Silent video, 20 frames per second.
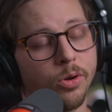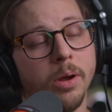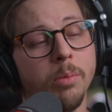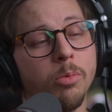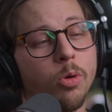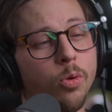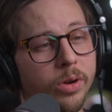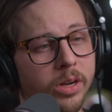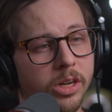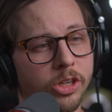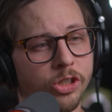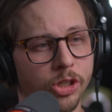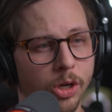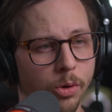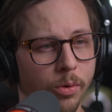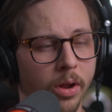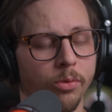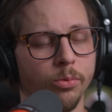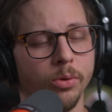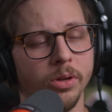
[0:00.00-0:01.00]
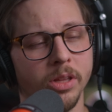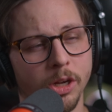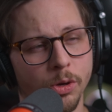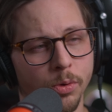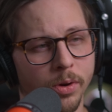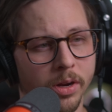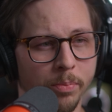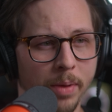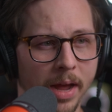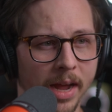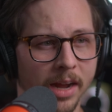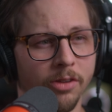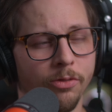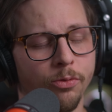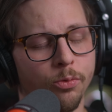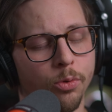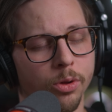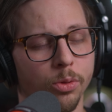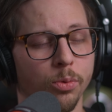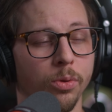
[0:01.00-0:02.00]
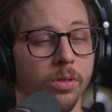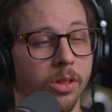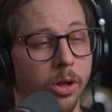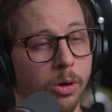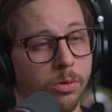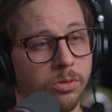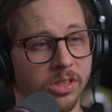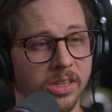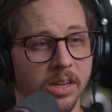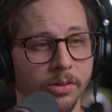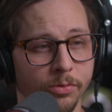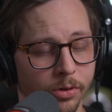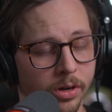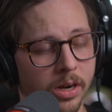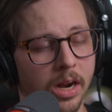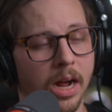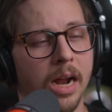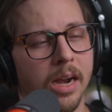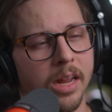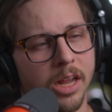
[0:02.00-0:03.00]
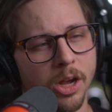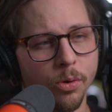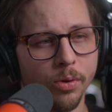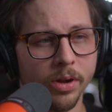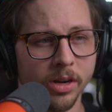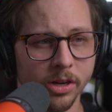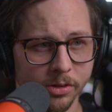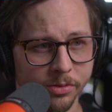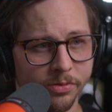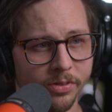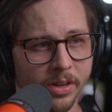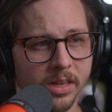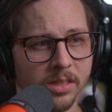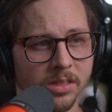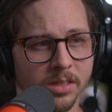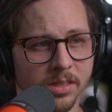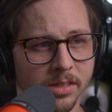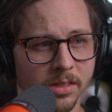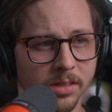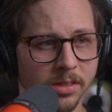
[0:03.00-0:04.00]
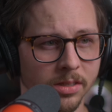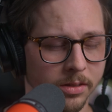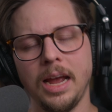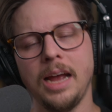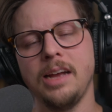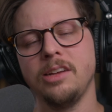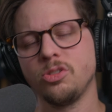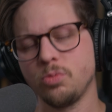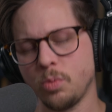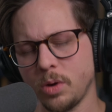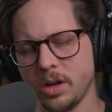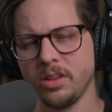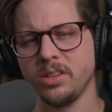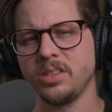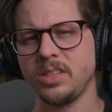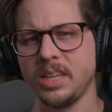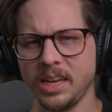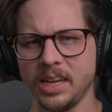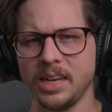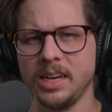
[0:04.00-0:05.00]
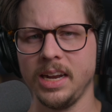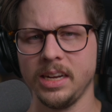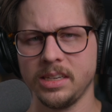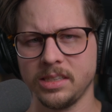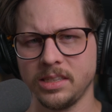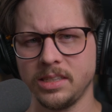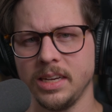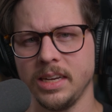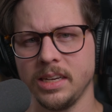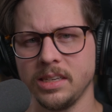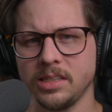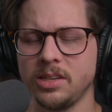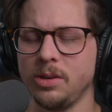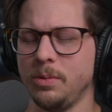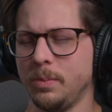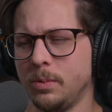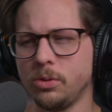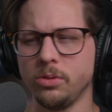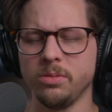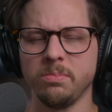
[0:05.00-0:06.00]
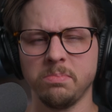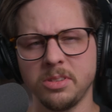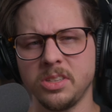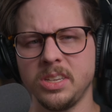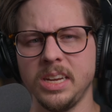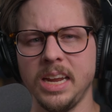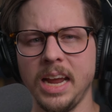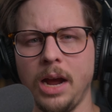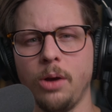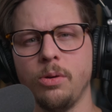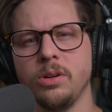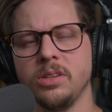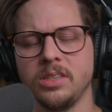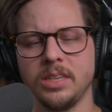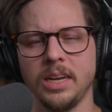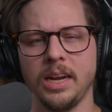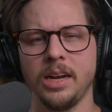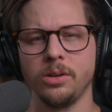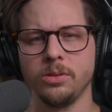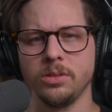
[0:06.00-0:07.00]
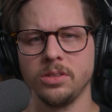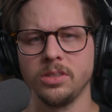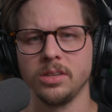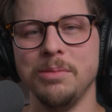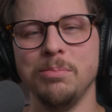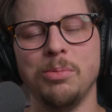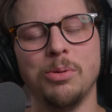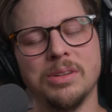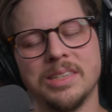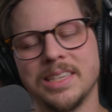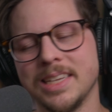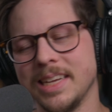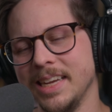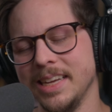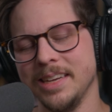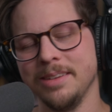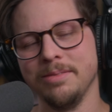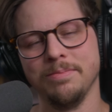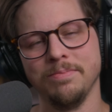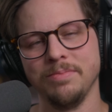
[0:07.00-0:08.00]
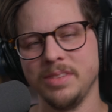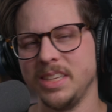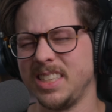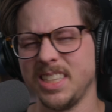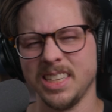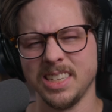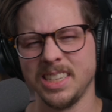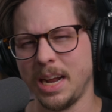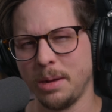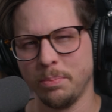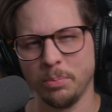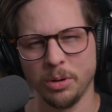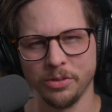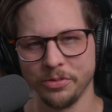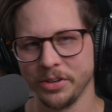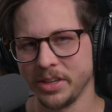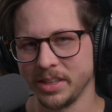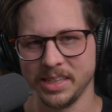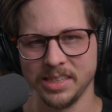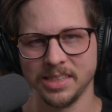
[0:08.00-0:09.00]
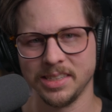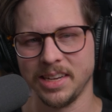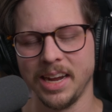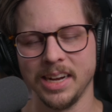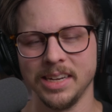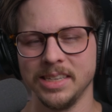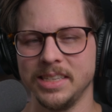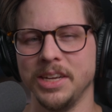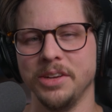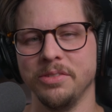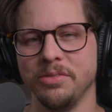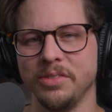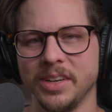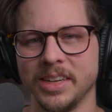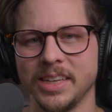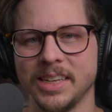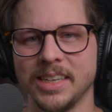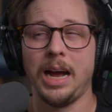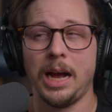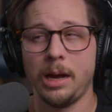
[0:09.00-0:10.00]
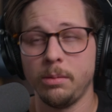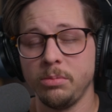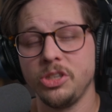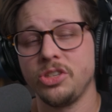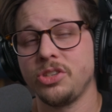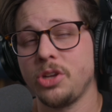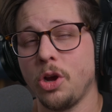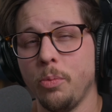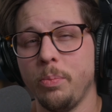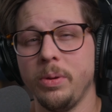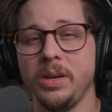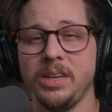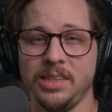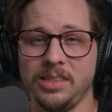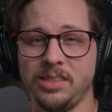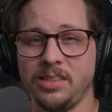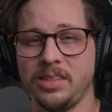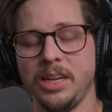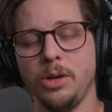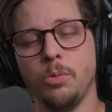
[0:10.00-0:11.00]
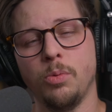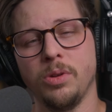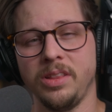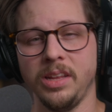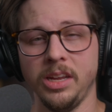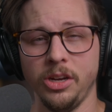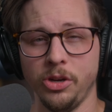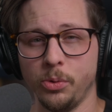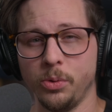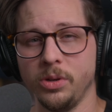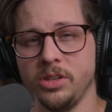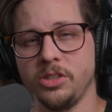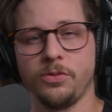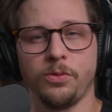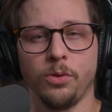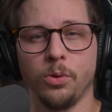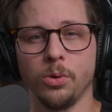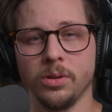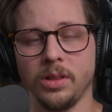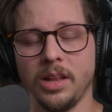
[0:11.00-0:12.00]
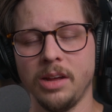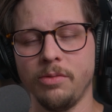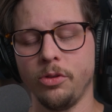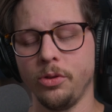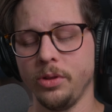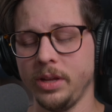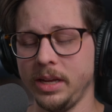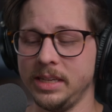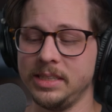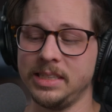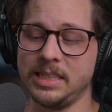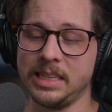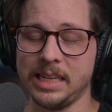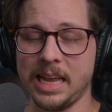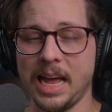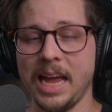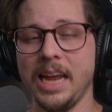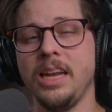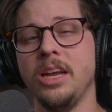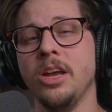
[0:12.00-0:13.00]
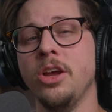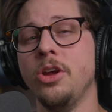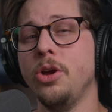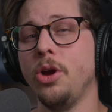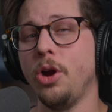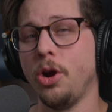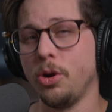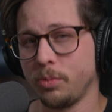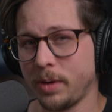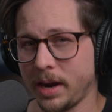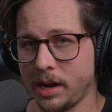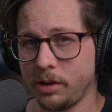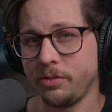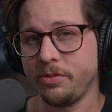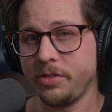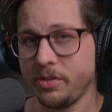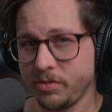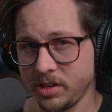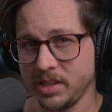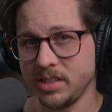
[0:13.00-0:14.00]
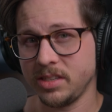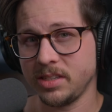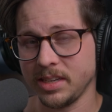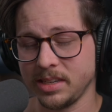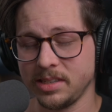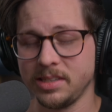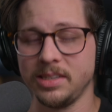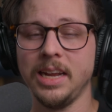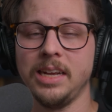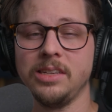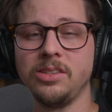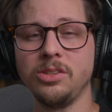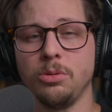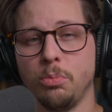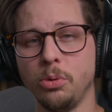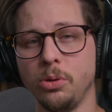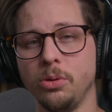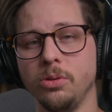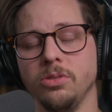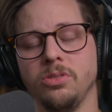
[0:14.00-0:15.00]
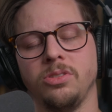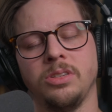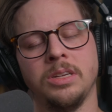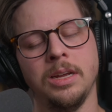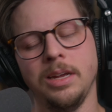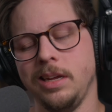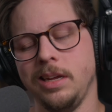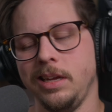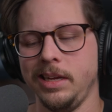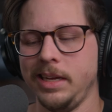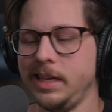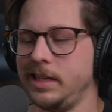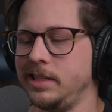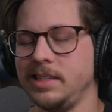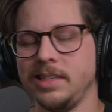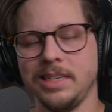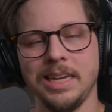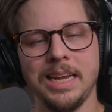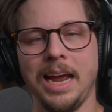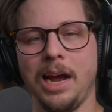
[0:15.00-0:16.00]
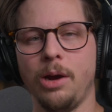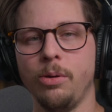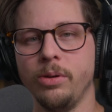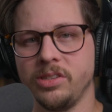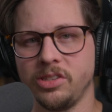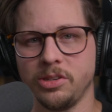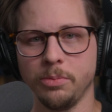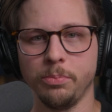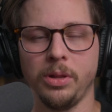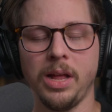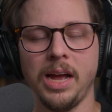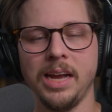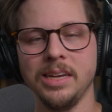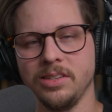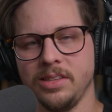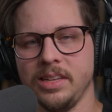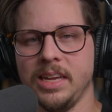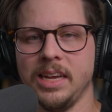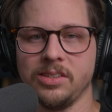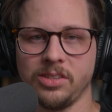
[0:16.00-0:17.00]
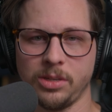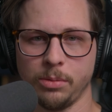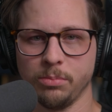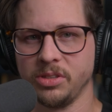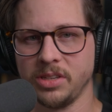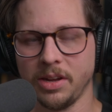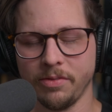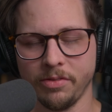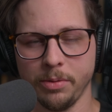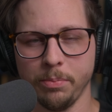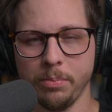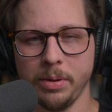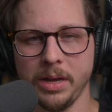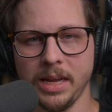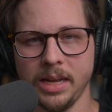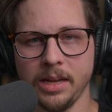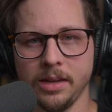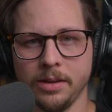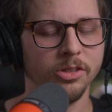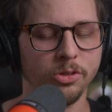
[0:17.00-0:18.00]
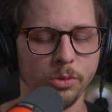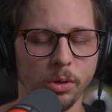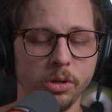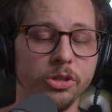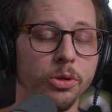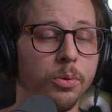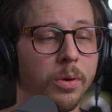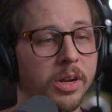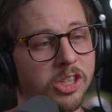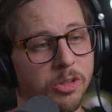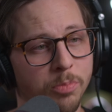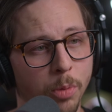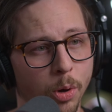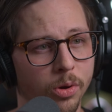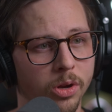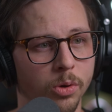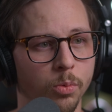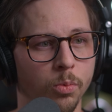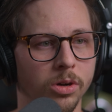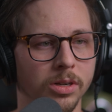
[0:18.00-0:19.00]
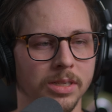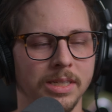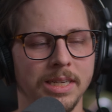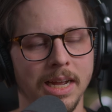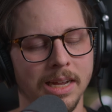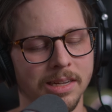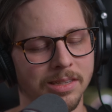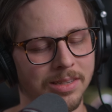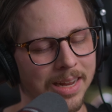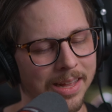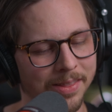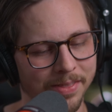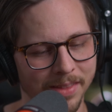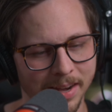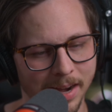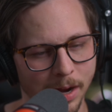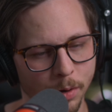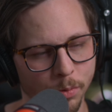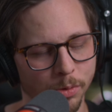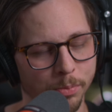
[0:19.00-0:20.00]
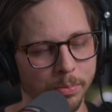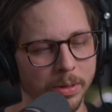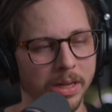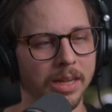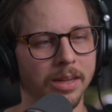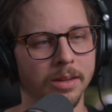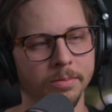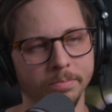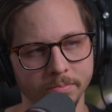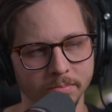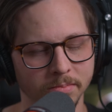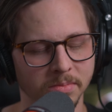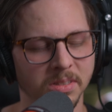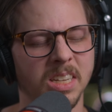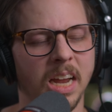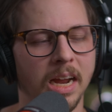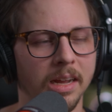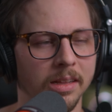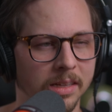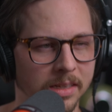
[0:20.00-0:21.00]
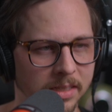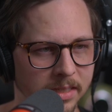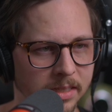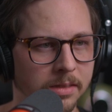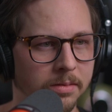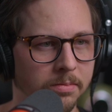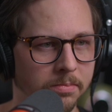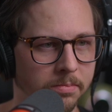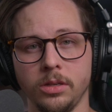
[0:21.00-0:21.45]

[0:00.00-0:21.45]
I'm going to show a really quick back and forth with those different audio interfaces, as well as the Connect 6, and we'll see how it sounds. But once again, this is not perfectly scientific. I'm just hoping to see what the noise floor level is like around 56 decibels, and see how it supplies the SM7B. So I'll do a spoken word test and then I will be silent.